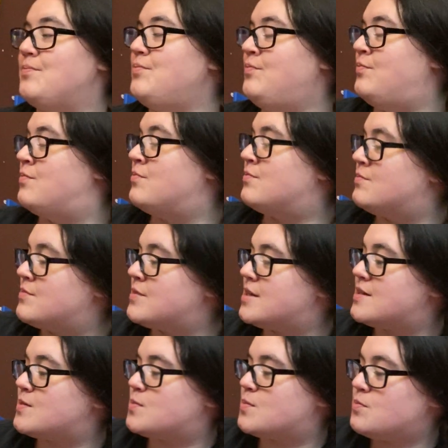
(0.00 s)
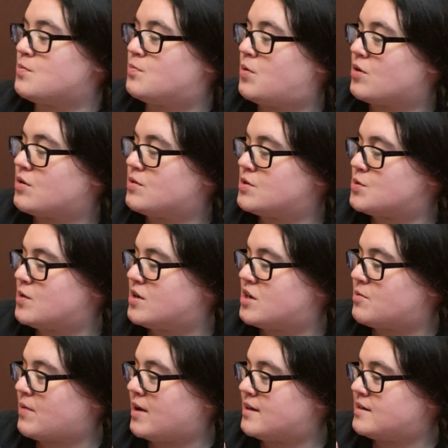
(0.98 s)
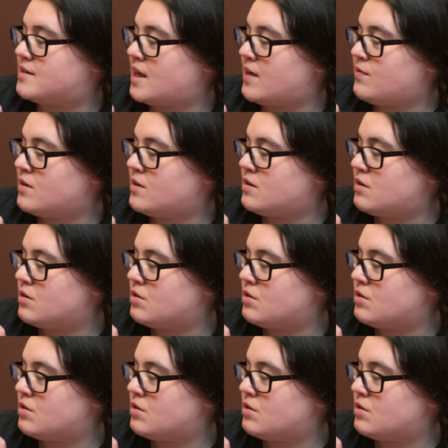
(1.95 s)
This book was written by David